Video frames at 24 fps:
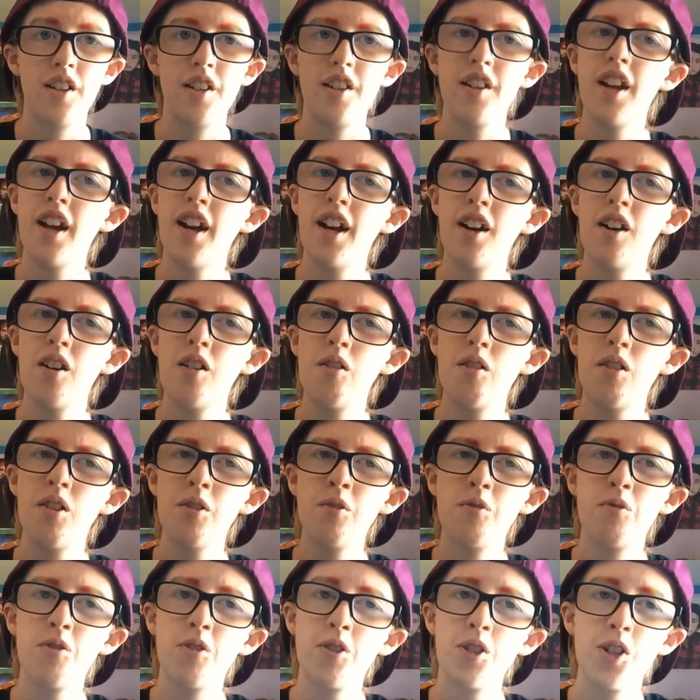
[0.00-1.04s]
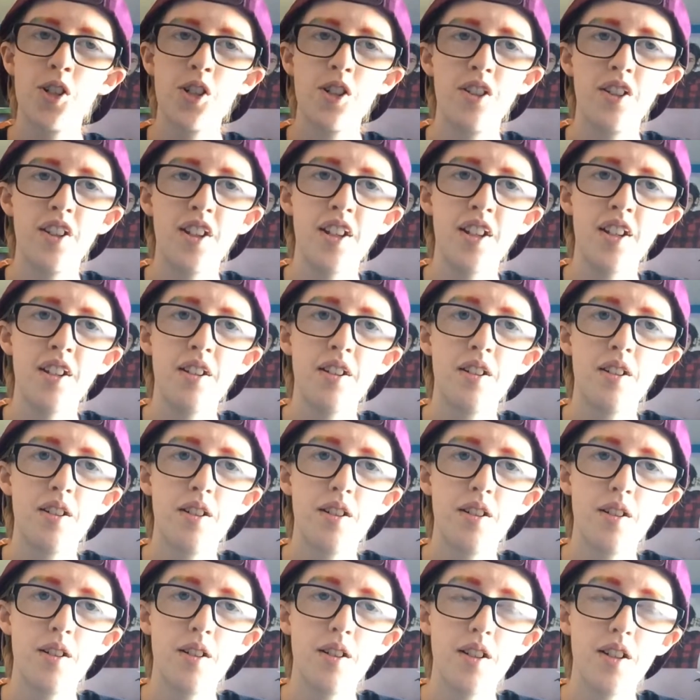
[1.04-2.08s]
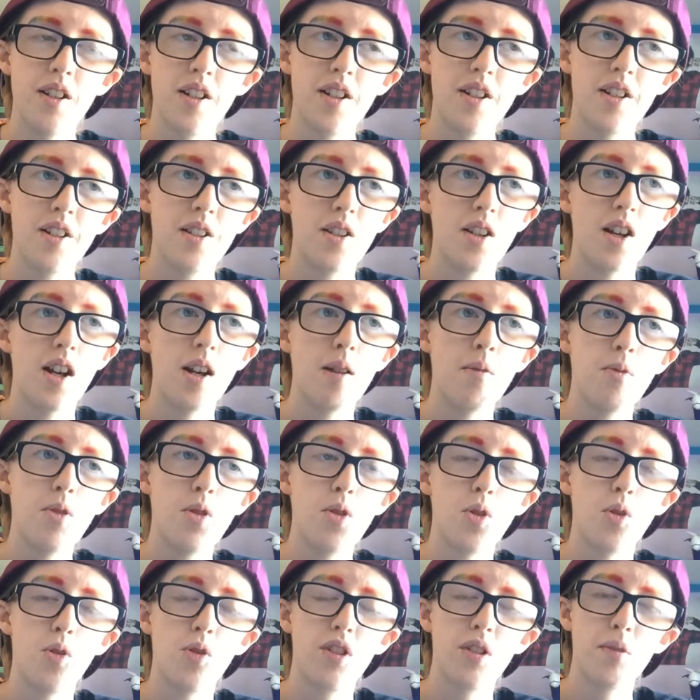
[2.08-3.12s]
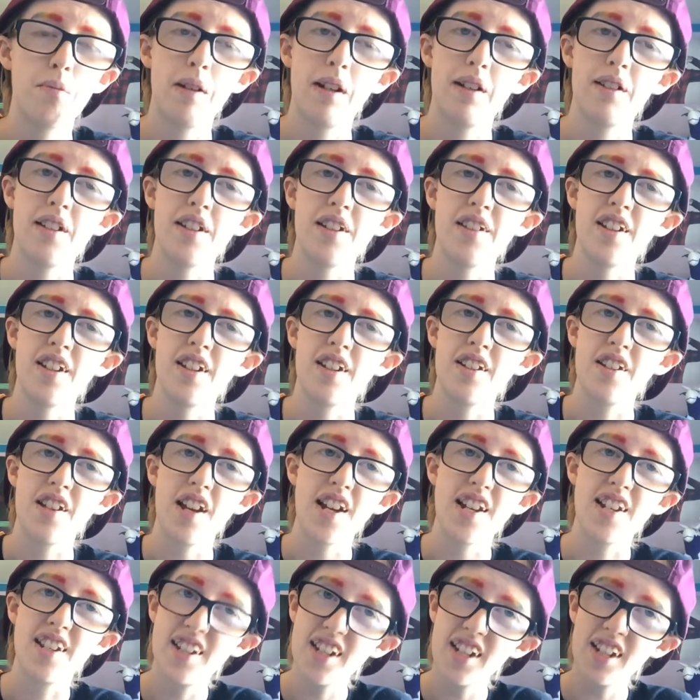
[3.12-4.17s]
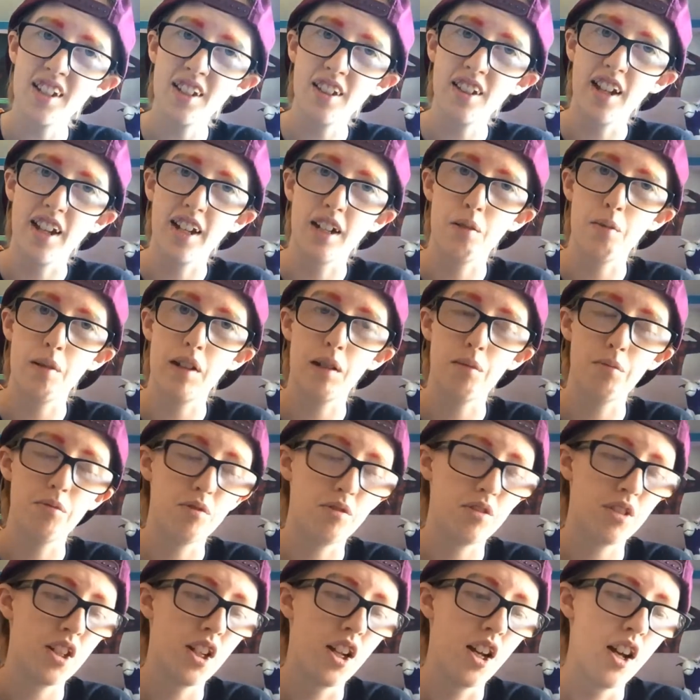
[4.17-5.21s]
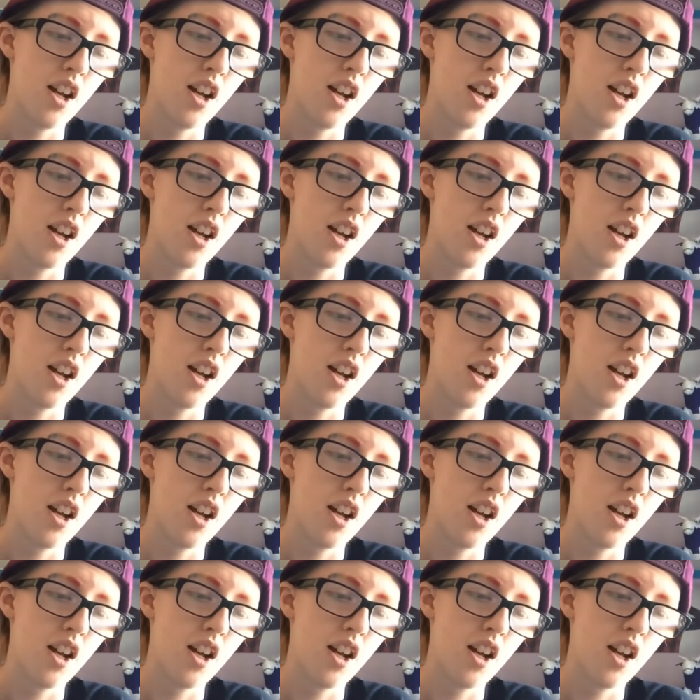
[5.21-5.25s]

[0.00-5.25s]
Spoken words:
Now, unfortunately, it's time to talk about the things I didn't like about the book.